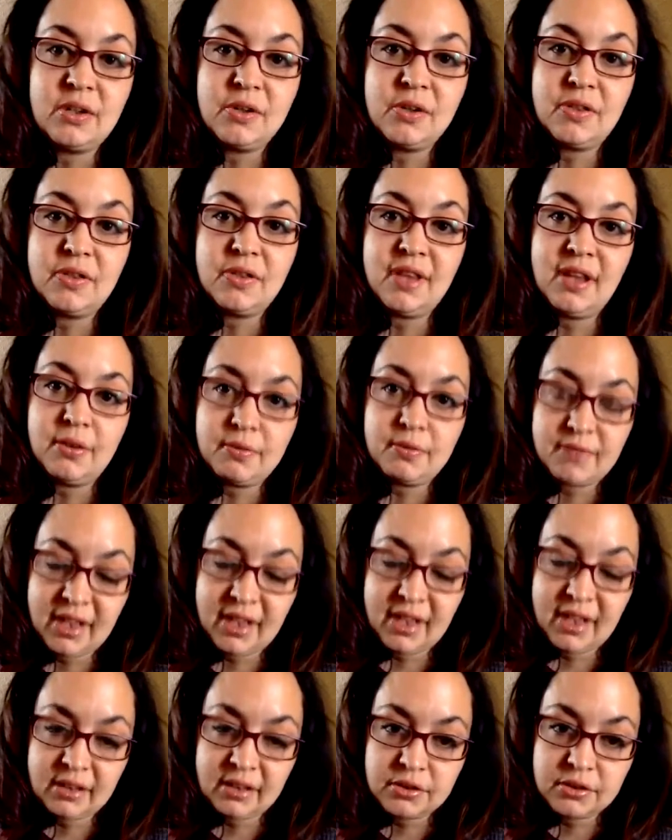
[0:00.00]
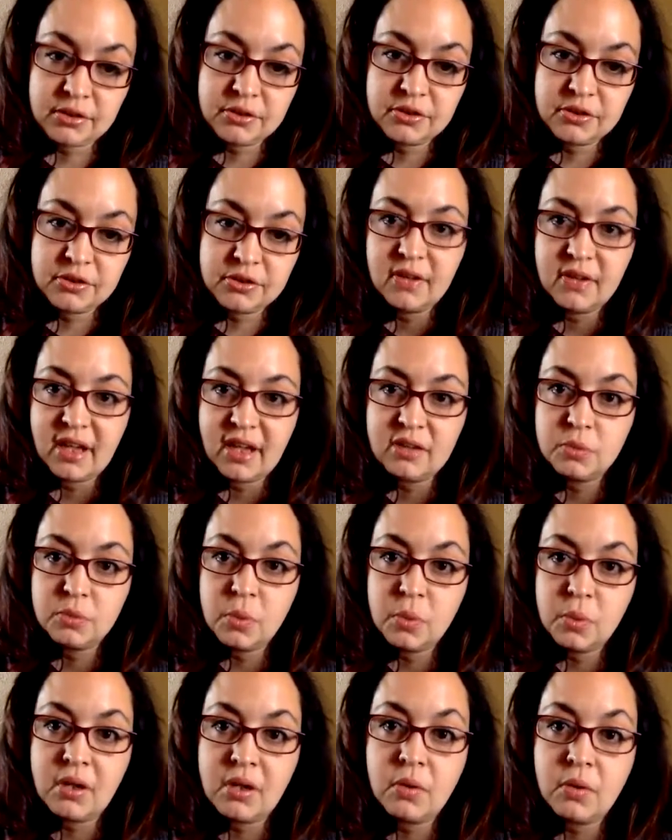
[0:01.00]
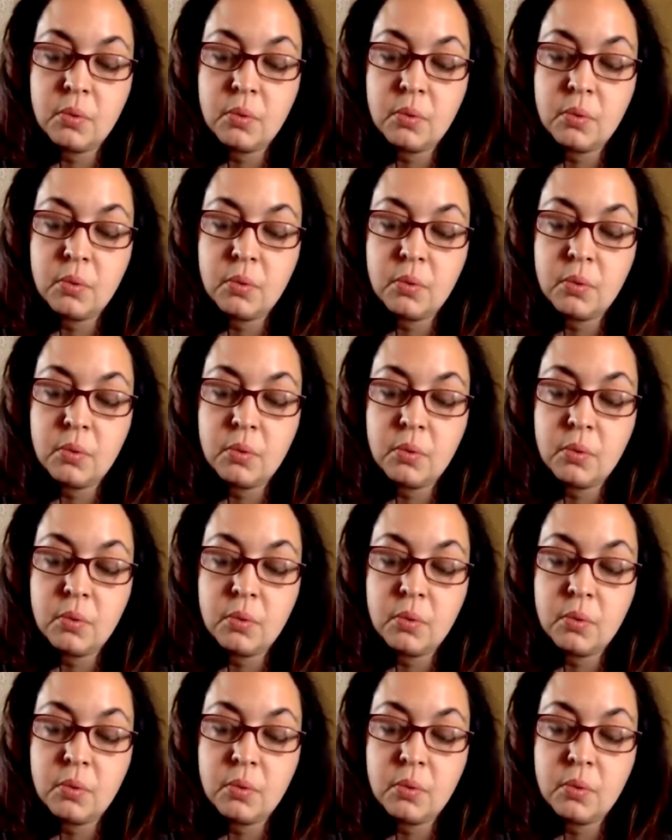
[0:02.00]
the other vectors as well,